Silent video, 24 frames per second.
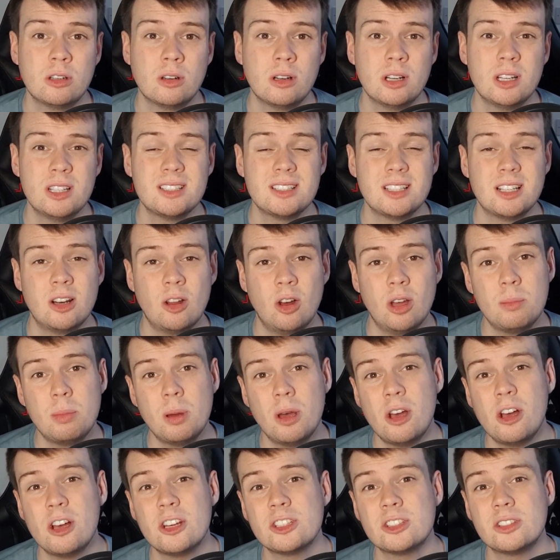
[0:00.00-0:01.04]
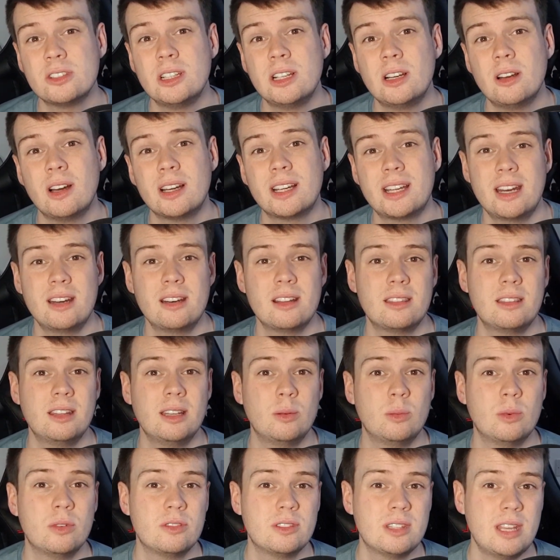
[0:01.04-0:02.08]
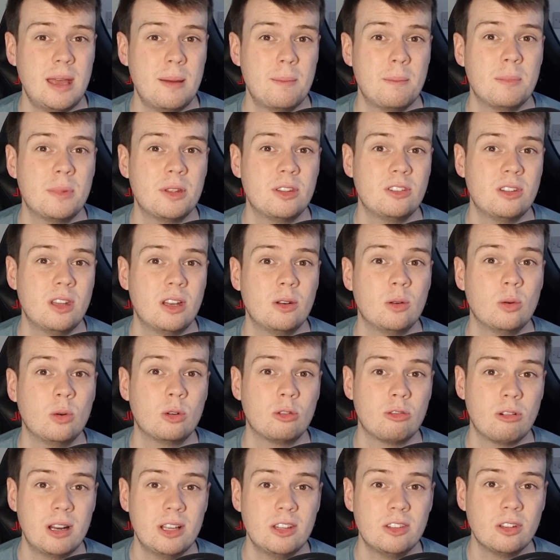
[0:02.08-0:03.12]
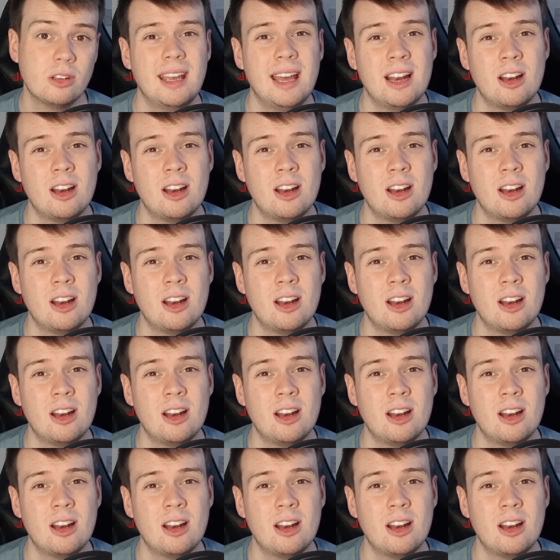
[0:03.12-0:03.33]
guys, and I personally like anything with 10% or greater,